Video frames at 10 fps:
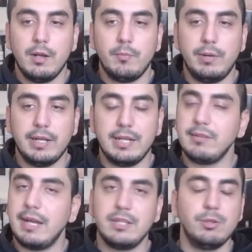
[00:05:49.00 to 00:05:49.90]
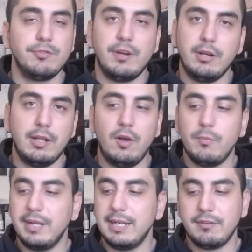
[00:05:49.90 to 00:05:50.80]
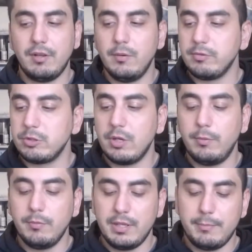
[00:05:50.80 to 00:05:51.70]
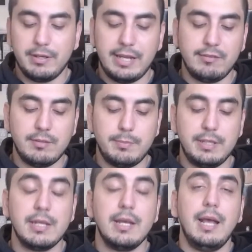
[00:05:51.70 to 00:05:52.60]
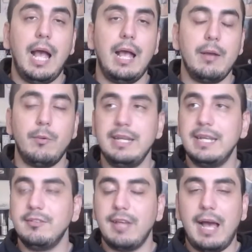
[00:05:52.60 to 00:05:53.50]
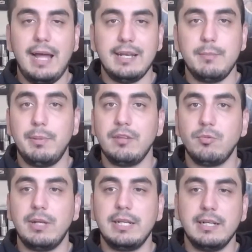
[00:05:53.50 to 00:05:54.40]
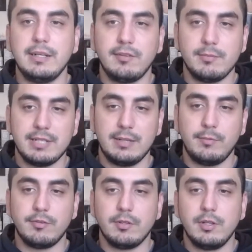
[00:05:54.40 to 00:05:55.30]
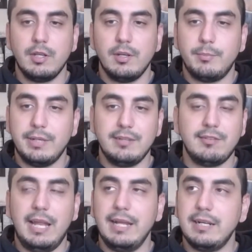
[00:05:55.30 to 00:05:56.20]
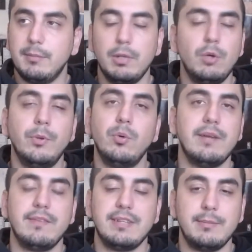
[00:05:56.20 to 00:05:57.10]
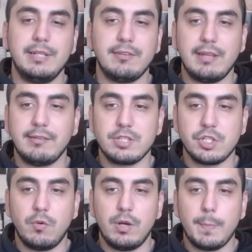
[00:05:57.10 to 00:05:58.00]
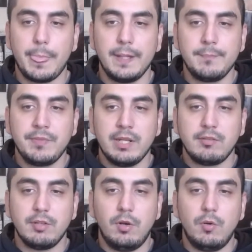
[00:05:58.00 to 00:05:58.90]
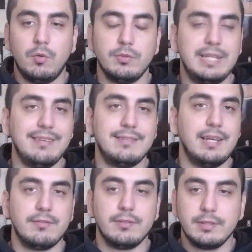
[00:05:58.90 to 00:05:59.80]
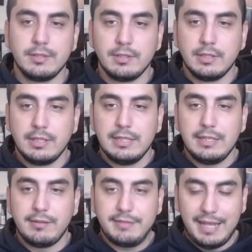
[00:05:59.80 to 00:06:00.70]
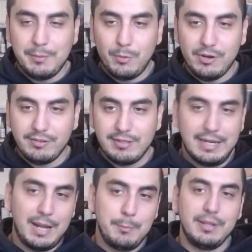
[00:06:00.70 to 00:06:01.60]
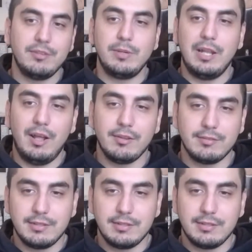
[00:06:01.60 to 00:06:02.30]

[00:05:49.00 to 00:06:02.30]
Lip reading: But his IQ is very low, man. That's always what troubled me about KCP. When he gets hot, he plays really good sometimes, but it's like a blue moon every time he decides to show up. So that's tough. Stan Morris said, "I'm pissed we lost."